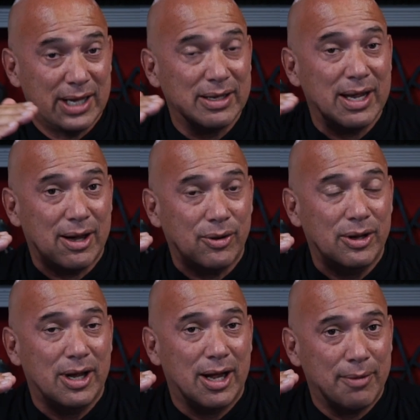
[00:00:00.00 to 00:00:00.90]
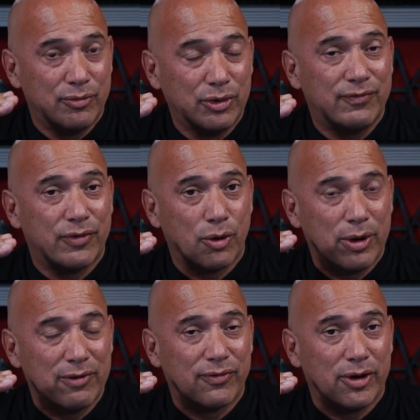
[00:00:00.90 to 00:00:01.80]
now I'm really far
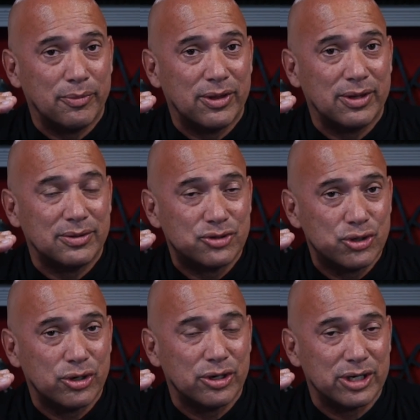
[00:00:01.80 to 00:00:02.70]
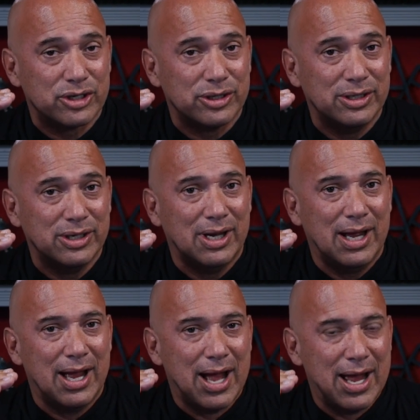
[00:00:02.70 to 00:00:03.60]
away from the sugar addiction.
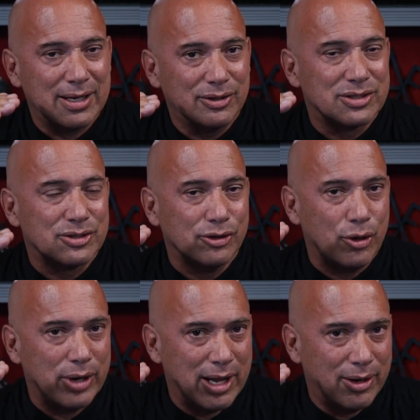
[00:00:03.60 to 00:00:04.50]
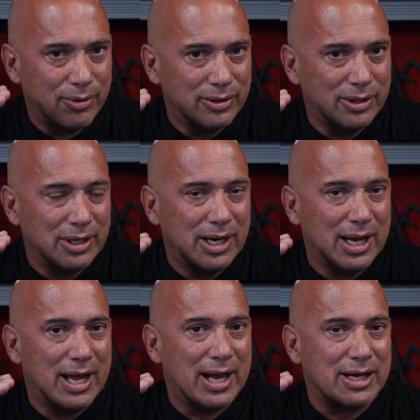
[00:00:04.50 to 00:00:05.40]
I can slow down,
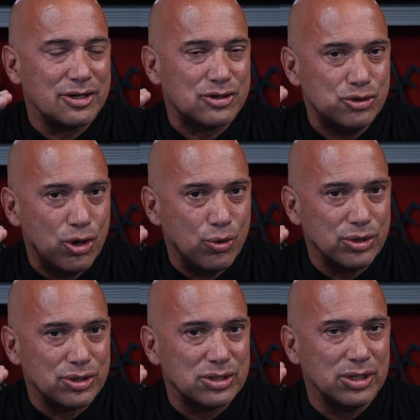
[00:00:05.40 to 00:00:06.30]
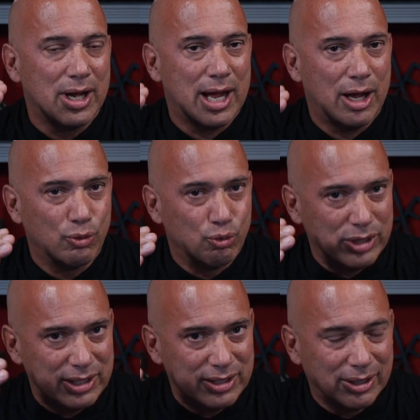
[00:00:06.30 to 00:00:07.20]
and I can just notice. I'll
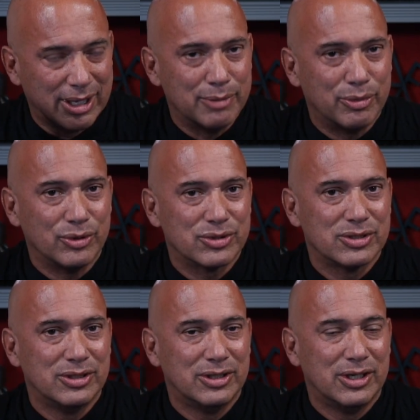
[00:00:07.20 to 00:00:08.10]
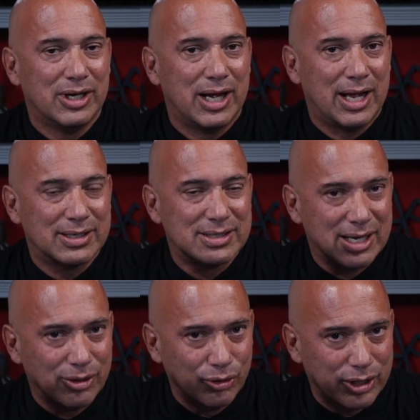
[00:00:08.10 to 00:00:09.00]
read the labels. I'll
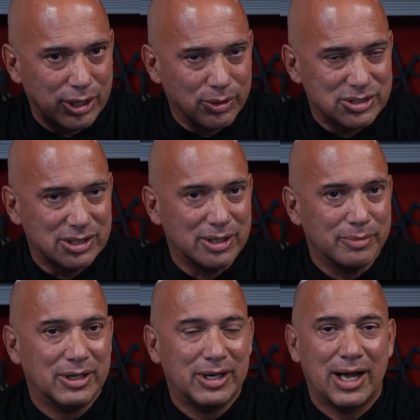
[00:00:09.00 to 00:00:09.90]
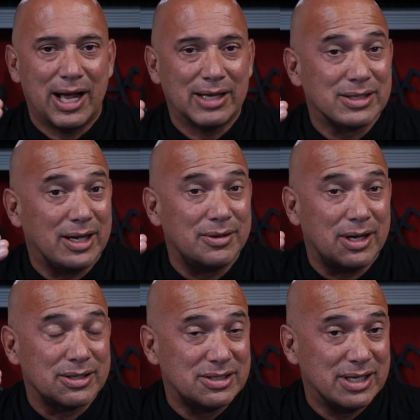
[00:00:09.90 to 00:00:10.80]
take a look at what's in them. I'll
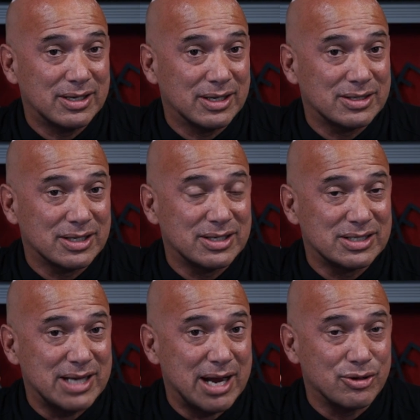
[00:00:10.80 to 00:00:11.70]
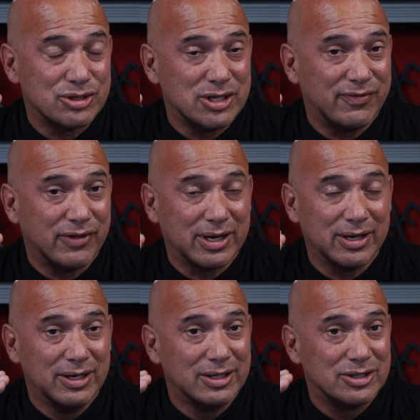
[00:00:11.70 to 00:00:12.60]
stick to standard stuff like
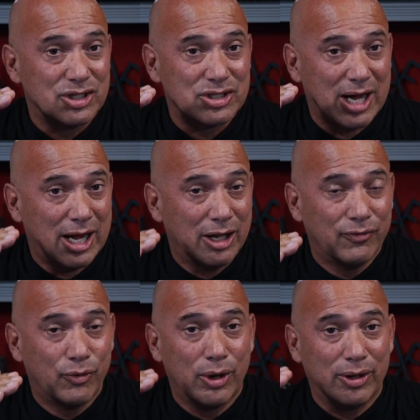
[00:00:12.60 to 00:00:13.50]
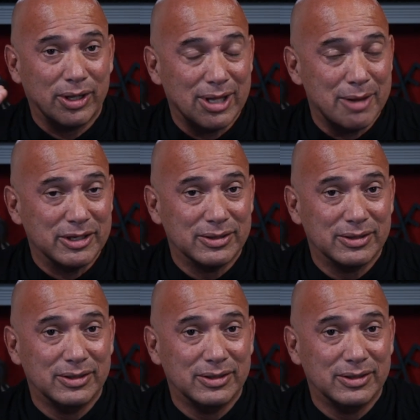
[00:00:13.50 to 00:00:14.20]
just olive oil and lemon,